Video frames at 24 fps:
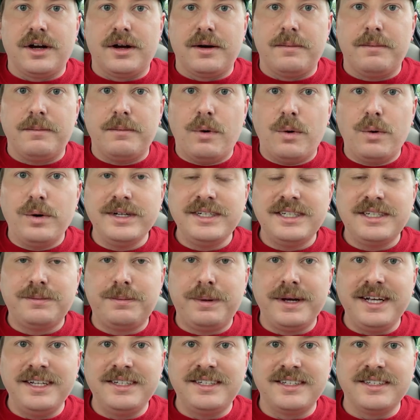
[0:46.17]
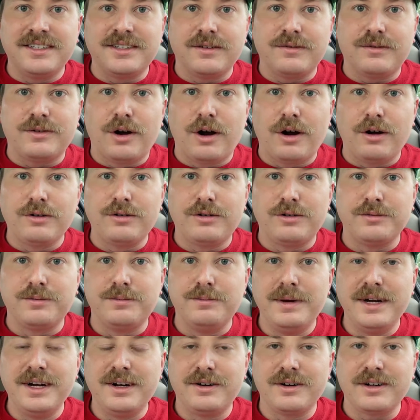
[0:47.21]
moist pieces of curdled
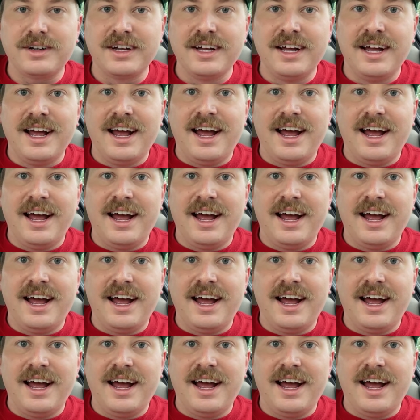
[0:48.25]
milk,